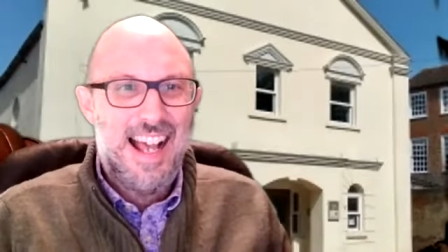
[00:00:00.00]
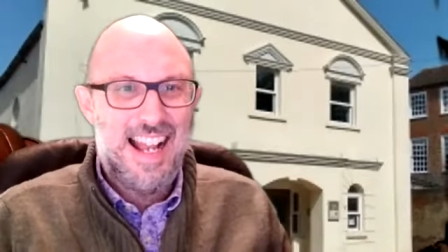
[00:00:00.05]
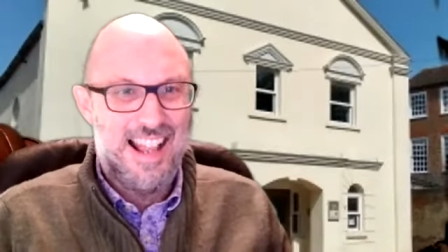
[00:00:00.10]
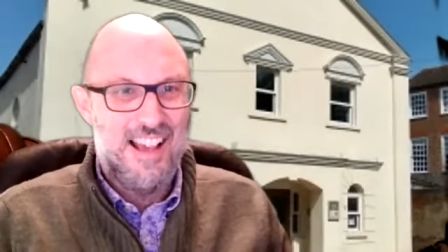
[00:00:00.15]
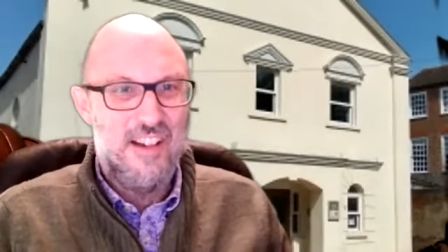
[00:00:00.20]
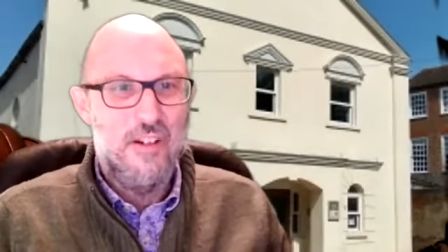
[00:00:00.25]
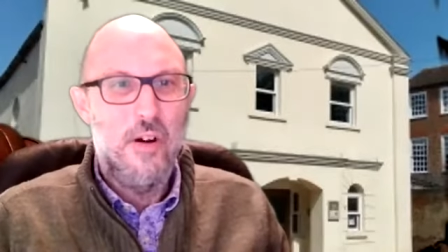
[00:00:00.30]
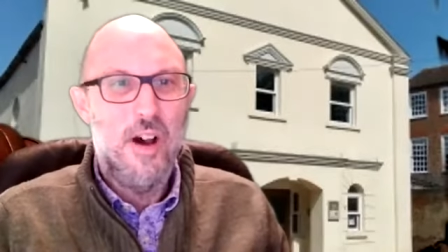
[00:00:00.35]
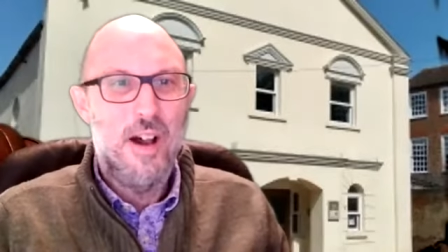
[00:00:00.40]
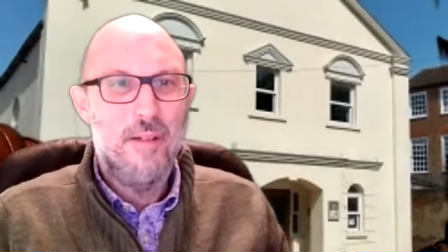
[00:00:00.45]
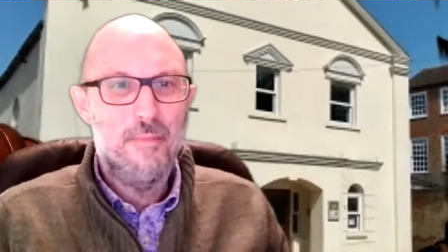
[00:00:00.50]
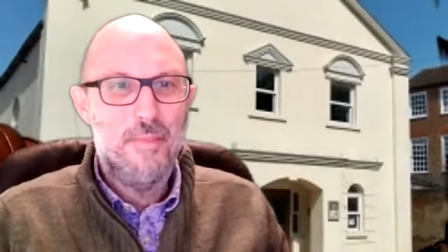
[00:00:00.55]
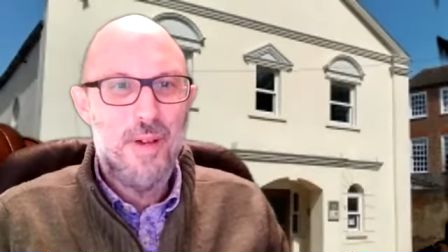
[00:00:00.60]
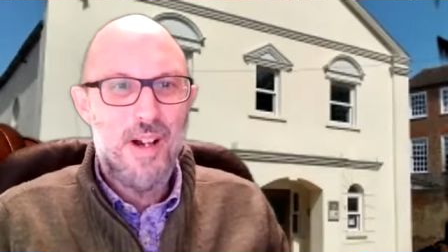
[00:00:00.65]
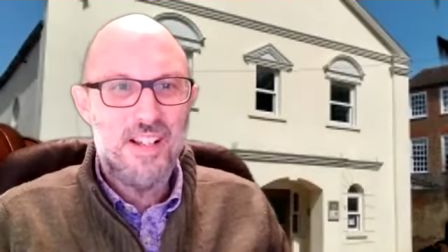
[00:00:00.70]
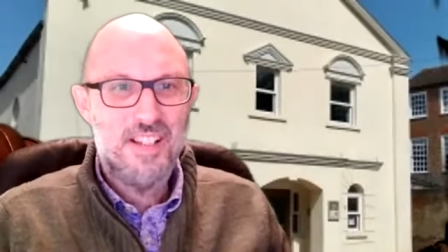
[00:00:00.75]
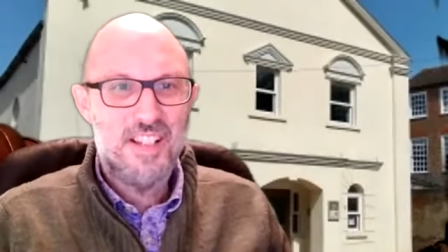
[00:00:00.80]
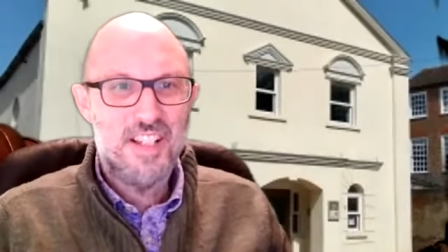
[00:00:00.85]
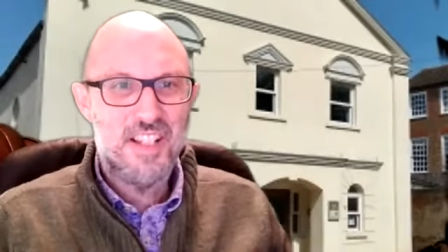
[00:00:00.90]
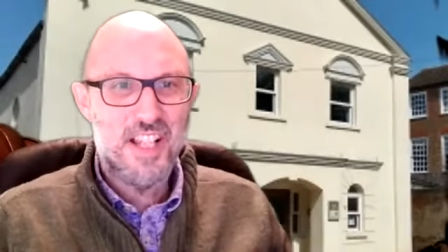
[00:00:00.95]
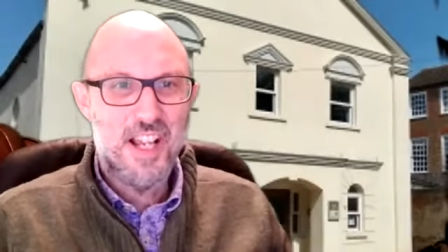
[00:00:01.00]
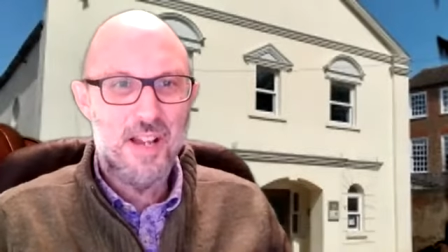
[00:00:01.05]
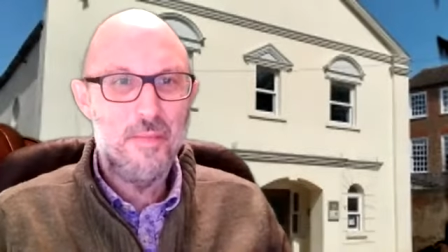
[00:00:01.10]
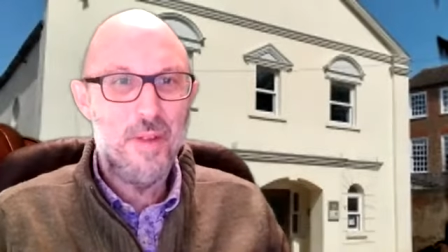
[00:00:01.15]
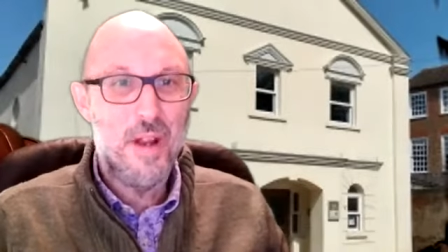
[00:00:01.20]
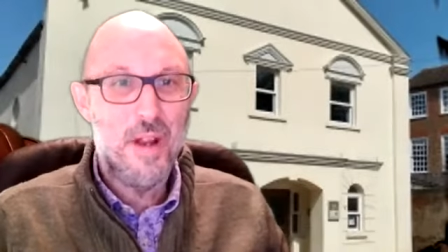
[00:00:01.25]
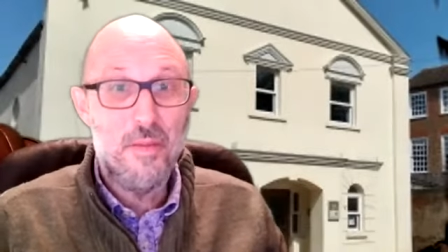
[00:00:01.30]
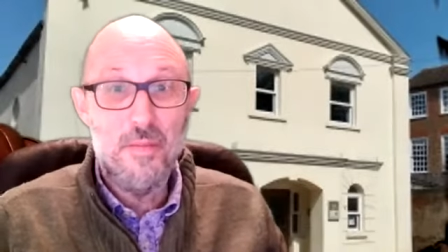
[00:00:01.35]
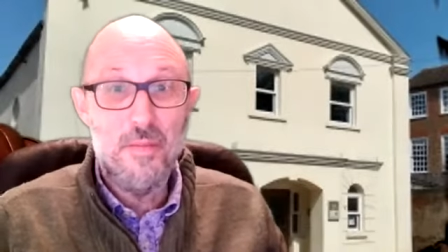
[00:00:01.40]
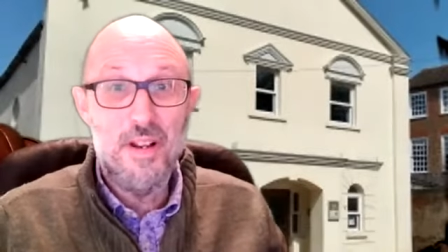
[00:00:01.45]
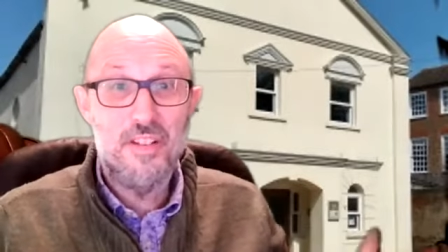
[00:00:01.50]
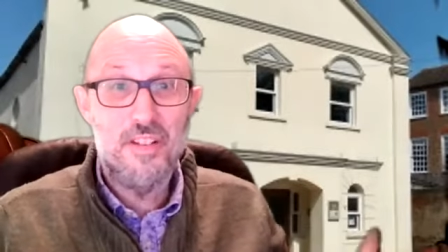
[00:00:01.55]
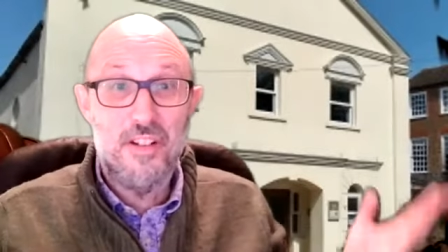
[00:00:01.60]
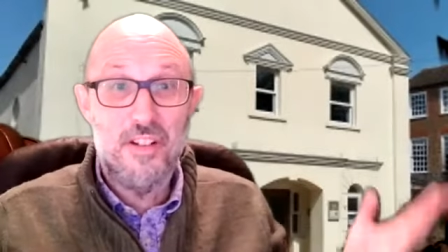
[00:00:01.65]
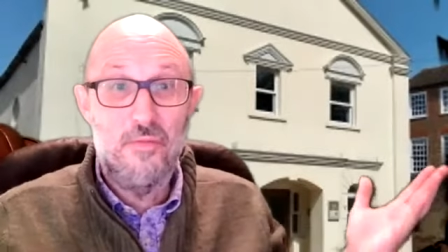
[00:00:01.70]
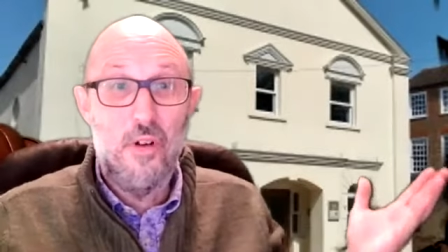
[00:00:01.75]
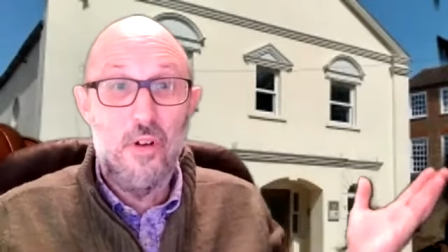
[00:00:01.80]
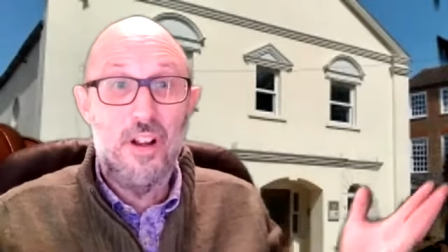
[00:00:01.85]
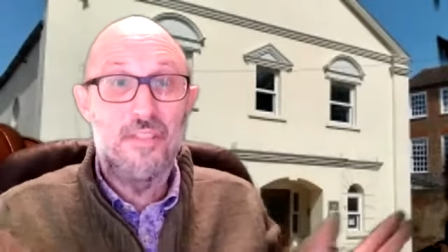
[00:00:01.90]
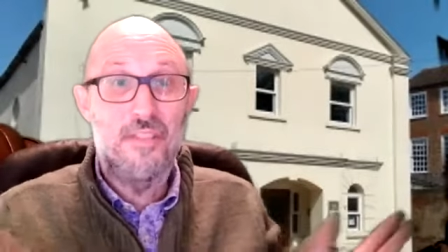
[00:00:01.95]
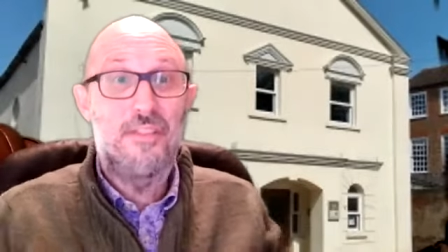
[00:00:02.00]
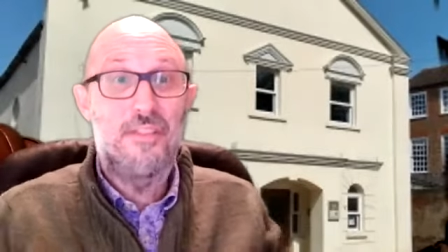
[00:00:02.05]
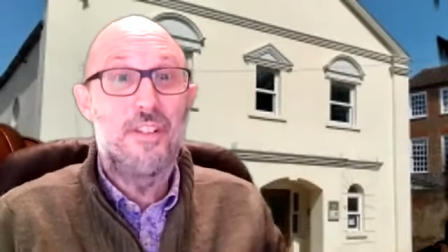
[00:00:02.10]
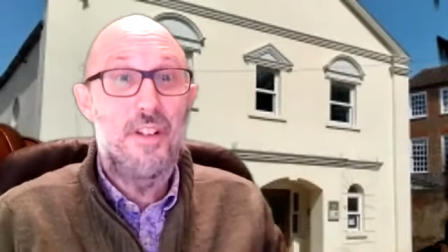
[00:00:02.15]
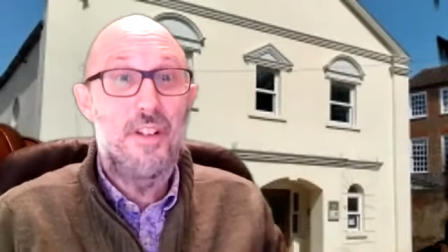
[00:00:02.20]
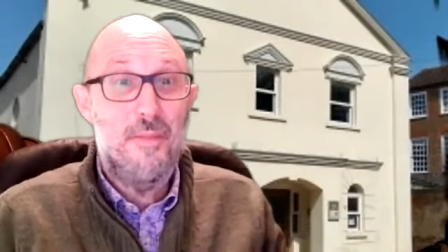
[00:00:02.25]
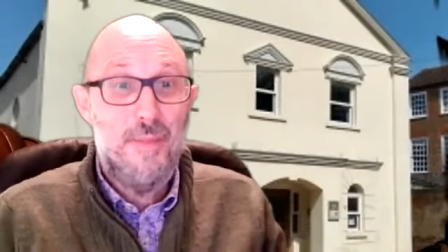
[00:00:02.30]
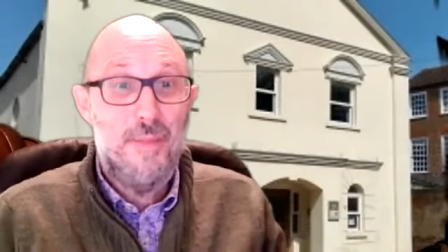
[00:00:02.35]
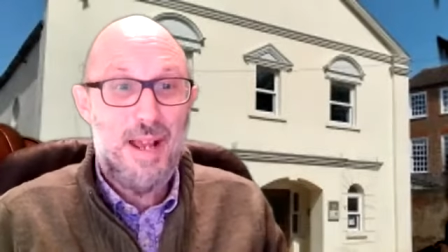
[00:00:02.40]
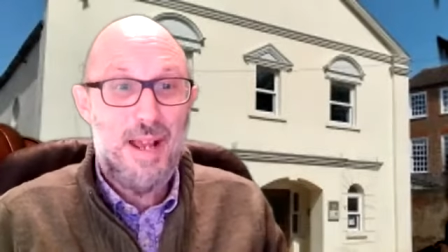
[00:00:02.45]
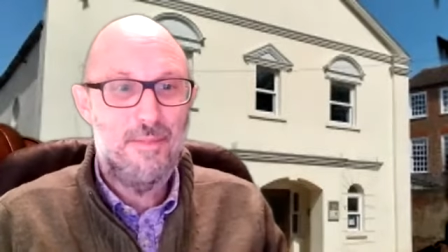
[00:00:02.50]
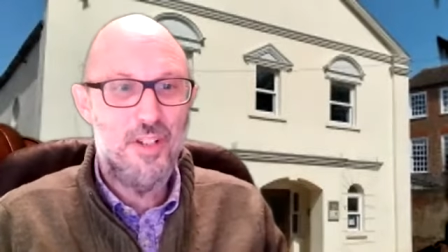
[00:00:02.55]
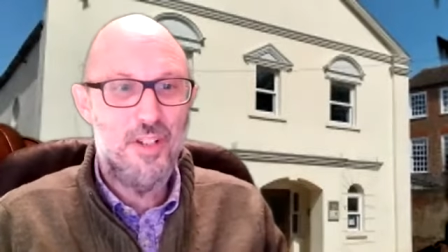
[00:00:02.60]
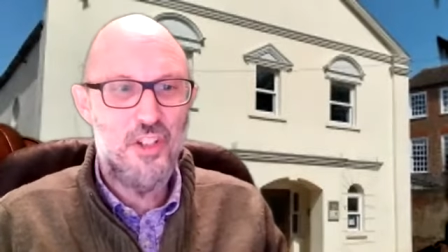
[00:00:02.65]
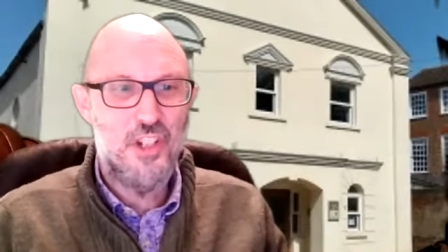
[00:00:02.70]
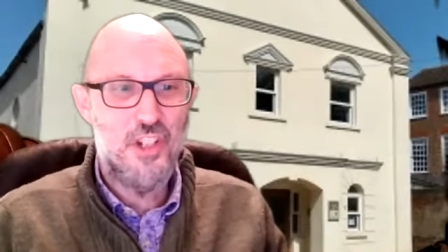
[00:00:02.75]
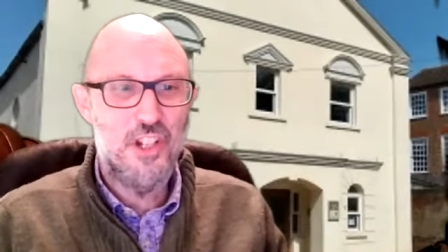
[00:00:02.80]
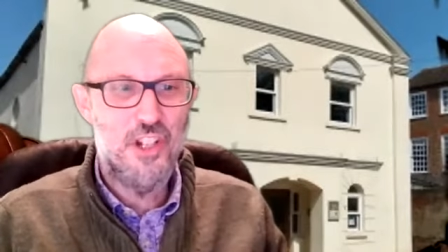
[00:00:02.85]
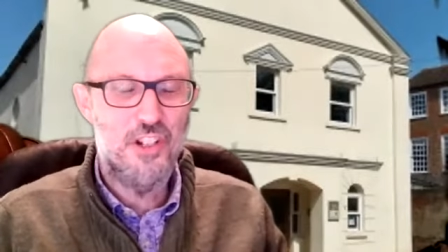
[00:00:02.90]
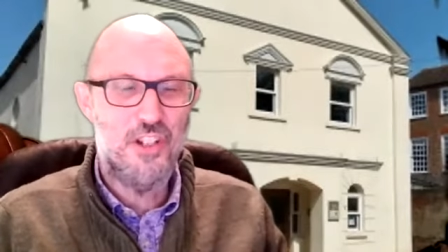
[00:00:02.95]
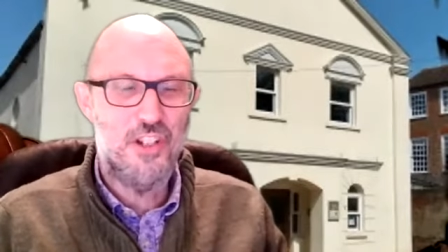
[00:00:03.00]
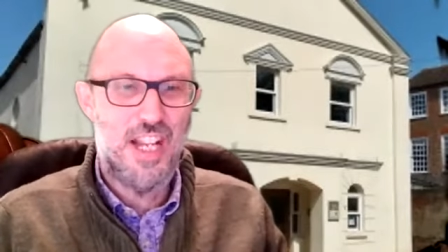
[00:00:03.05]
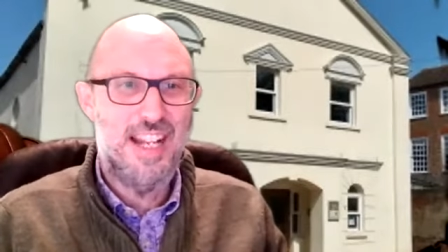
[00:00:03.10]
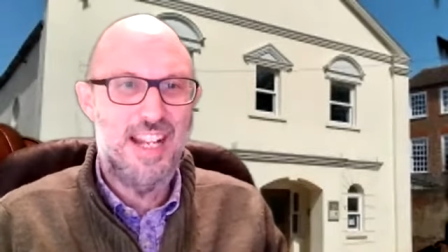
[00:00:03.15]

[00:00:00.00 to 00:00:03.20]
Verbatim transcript: Hello, I'm Pastor Simon. I'm the minister of Wallingford Baptist Church,